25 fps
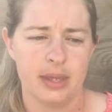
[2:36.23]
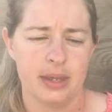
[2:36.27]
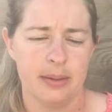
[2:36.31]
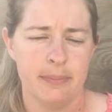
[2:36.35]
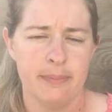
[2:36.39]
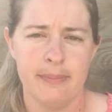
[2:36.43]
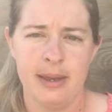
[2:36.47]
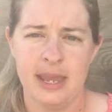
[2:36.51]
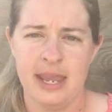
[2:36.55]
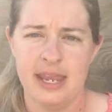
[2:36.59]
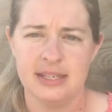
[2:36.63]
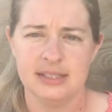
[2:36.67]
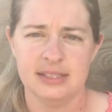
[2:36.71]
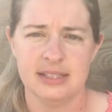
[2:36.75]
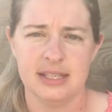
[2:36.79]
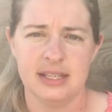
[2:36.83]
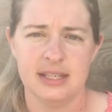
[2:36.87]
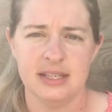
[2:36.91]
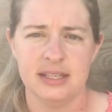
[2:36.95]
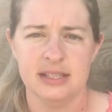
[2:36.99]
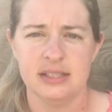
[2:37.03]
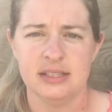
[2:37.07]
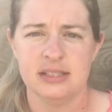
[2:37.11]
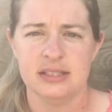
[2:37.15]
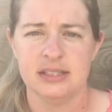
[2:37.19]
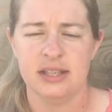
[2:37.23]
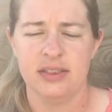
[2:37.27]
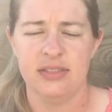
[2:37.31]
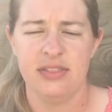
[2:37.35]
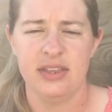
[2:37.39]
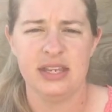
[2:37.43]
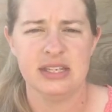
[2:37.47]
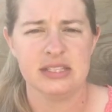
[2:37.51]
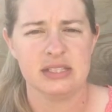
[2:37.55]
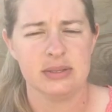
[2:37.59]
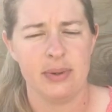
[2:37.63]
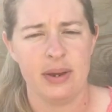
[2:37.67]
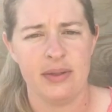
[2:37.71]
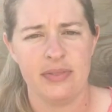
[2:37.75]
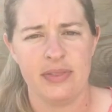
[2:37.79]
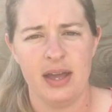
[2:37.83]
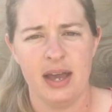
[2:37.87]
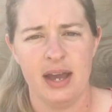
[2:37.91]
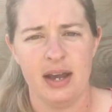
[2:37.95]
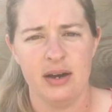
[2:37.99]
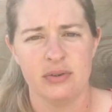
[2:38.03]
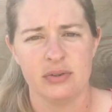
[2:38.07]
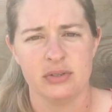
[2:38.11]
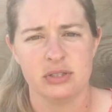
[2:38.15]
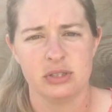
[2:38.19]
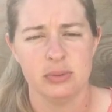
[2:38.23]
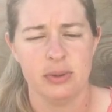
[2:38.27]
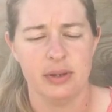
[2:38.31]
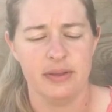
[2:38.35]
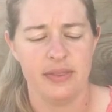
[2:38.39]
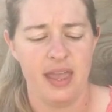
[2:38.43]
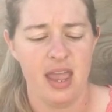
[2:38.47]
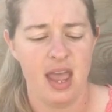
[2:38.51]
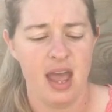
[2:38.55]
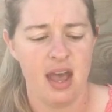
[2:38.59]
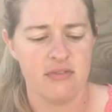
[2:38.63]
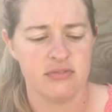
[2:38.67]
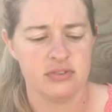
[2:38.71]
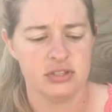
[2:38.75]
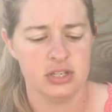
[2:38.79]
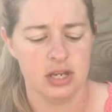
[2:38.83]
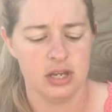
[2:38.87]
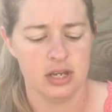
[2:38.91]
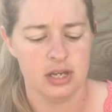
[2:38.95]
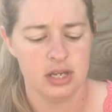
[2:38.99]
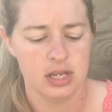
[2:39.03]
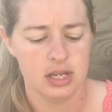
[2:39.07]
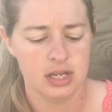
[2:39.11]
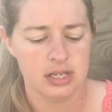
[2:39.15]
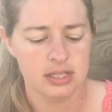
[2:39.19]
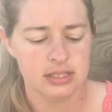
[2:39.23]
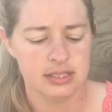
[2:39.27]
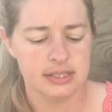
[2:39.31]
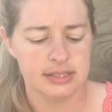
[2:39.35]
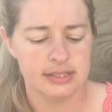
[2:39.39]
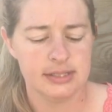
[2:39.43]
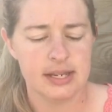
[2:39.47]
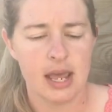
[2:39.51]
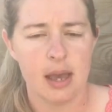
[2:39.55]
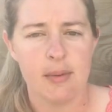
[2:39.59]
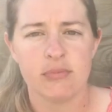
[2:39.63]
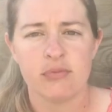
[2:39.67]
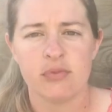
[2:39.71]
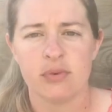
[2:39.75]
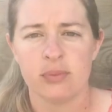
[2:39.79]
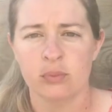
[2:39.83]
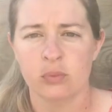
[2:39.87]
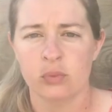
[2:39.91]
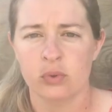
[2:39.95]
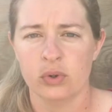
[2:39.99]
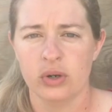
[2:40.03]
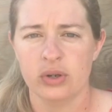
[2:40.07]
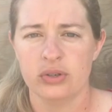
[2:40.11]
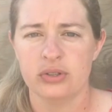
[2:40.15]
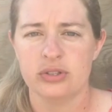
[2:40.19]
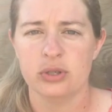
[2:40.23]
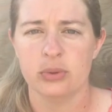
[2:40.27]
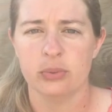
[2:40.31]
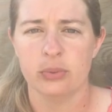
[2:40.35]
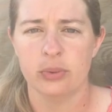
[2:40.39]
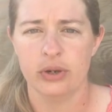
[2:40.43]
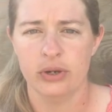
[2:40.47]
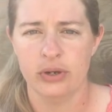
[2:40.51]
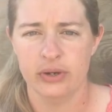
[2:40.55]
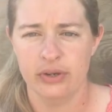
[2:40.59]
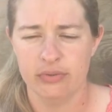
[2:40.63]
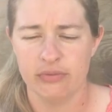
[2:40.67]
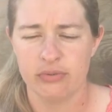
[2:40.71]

mazes and things around the house where they have to step from word to word.